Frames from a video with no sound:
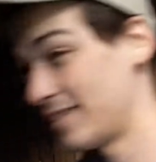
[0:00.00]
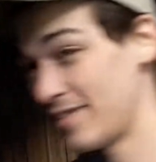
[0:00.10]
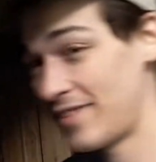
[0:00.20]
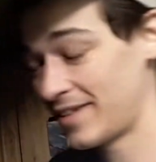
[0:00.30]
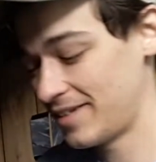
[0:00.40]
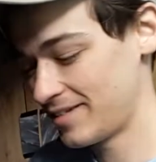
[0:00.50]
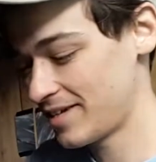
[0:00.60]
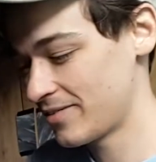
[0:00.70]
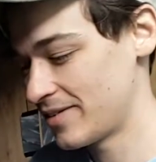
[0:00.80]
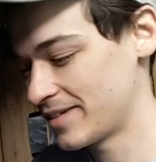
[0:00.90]
to affect these
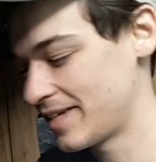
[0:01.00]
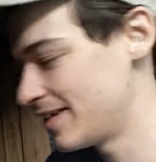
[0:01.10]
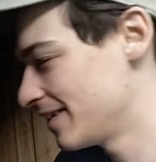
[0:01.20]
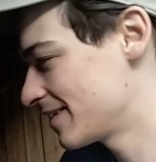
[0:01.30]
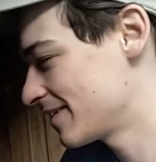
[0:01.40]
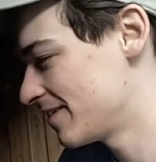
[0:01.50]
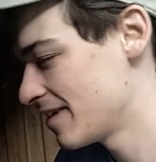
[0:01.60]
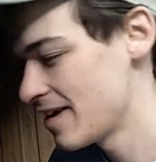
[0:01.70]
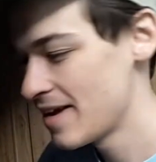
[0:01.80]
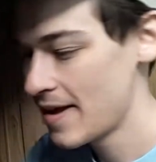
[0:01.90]
other ones. So
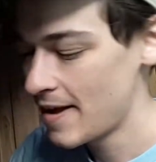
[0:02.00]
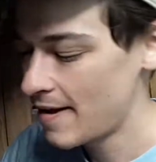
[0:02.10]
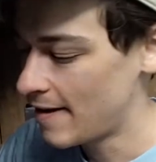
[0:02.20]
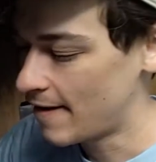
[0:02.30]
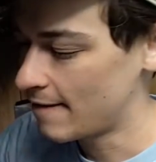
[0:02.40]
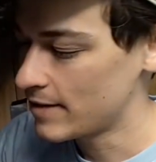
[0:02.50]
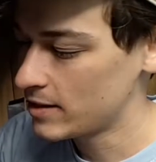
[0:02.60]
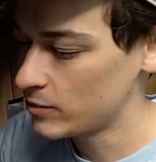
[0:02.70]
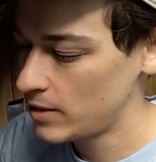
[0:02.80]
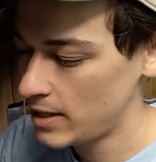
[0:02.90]

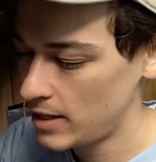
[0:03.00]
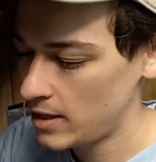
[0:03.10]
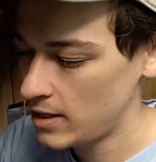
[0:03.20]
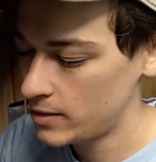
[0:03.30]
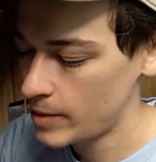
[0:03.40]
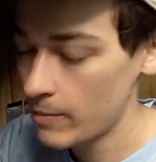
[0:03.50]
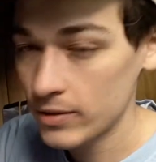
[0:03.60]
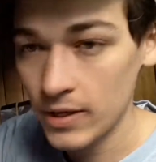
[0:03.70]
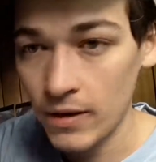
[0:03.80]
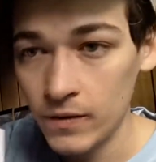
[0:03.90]
this one is paper
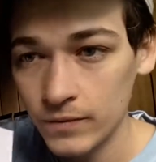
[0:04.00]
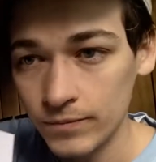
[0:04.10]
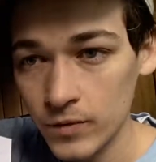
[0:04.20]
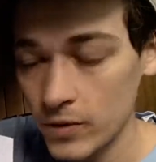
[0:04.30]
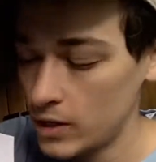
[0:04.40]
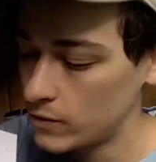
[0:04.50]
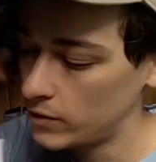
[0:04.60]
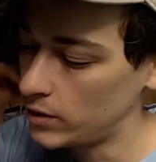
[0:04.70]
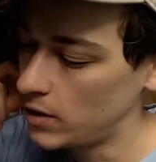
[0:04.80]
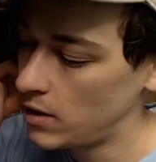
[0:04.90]
towel
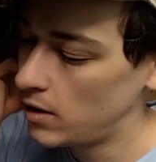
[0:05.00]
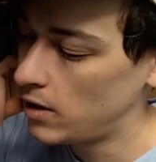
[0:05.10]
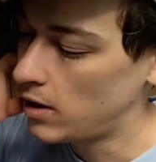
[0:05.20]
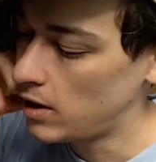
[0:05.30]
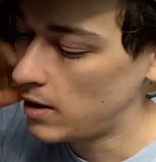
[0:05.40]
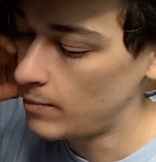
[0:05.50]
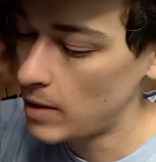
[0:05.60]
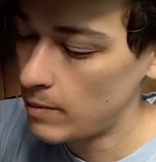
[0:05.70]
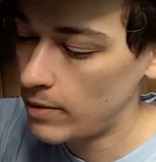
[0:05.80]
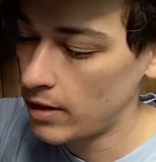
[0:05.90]
transfer,
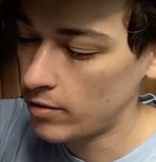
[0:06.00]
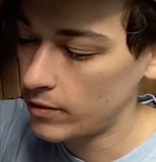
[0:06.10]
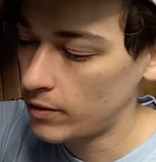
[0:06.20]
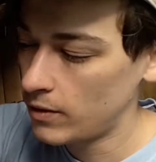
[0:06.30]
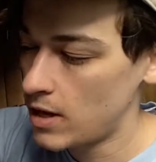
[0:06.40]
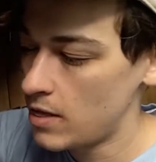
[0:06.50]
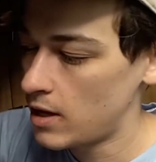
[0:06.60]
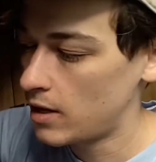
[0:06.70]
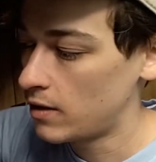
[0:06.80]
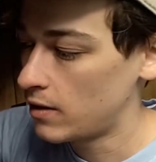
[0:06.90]
maybe paint through, and
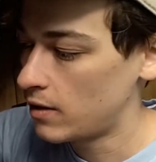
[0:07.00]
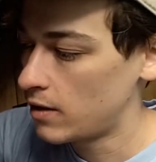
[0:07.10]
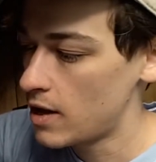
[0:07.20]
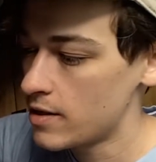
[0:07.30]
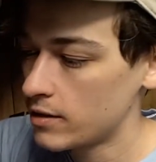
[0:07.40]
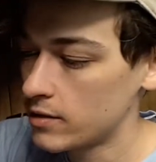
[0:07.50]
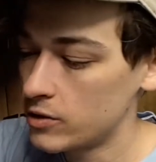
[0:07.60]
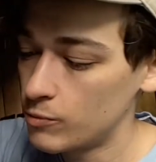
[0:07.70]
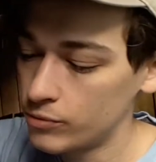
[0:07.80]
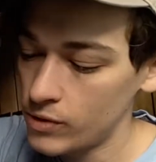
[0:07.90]
then I think this
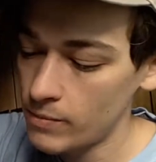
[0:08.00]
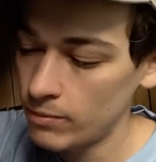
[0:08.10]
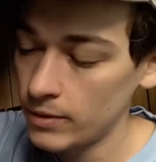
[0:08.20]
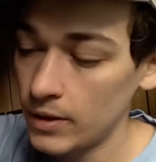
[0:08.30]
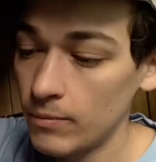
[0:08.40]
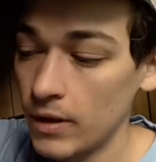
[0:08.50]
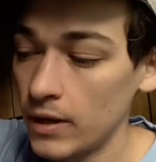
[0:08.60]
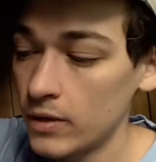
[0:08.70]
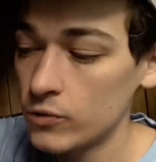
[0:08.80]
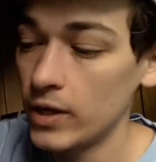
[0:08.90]
is probably my
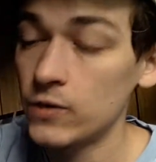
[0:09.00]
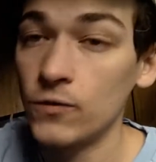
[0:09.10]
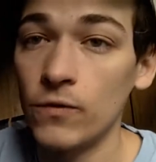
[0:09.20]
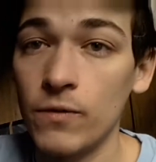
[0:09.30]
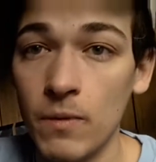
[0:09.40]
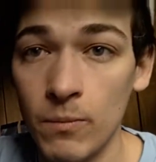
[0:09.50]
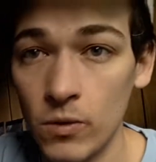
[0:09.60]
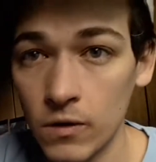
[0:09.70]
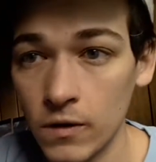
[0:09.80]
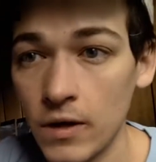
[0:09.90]
transfer from the
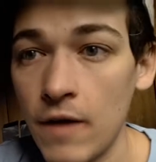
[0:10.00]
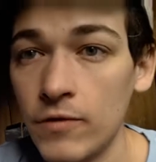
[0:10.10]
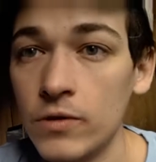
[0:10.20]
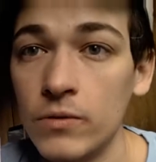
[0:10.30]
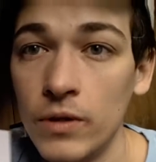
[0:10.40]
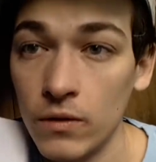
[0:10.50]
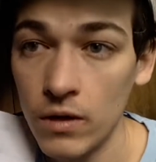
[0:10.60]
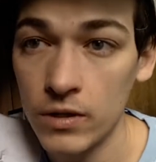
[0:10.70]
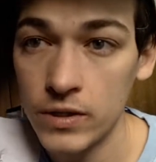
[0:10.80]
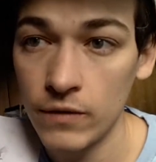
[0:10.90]
border after doing
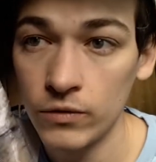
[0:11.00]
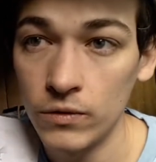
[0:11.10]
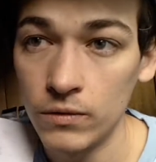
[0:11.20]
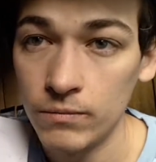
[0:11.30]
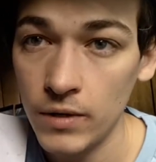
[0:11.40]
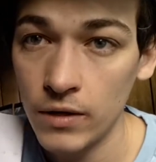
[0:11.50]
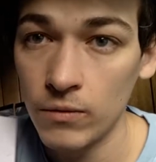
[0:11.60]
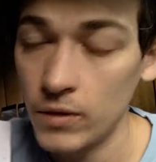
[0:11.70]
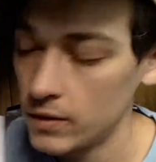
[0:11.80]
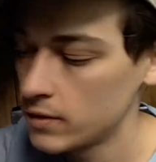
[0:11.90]
several other
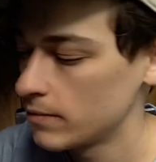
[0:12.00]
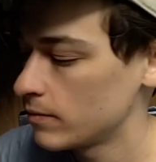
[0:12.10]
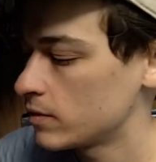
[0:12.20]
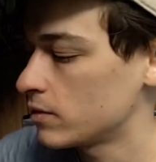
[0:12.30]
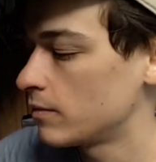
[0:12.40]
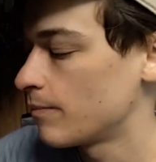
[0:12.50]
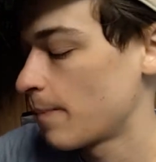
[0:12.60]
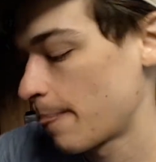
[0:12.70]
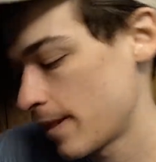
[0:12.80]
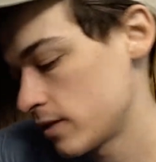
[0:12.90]
ones. So
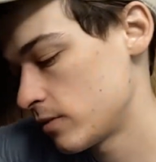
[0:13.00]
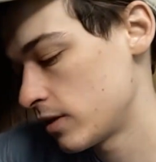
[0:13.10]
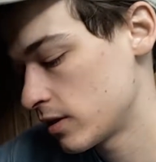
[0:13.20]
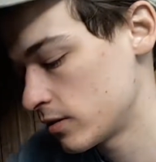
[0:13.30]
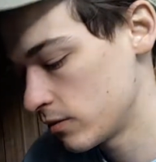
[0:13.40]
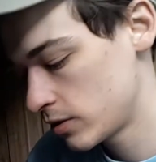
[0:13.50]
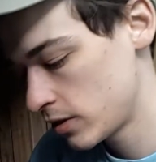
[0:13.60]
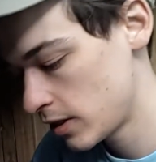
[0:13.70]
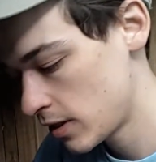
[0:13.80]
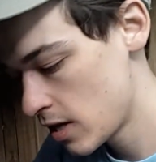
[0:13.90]
that's why it gets so
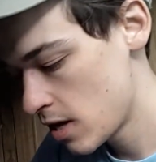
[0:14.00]
dirty.